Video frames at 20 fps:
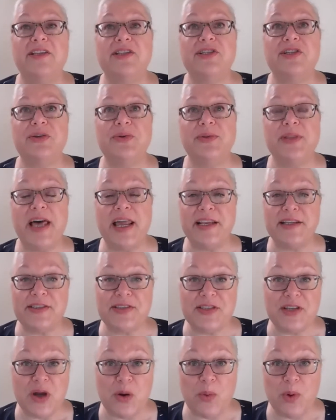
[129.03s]
to let
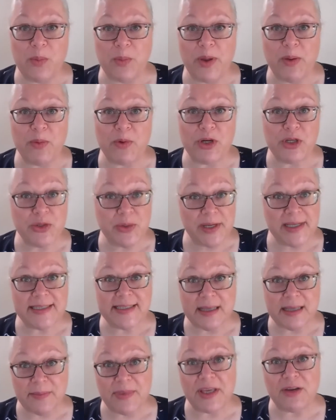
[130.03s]
us know when we were doing
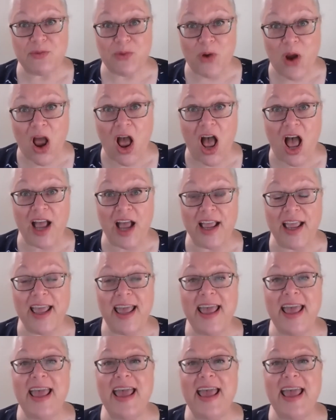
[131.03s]
something wrong.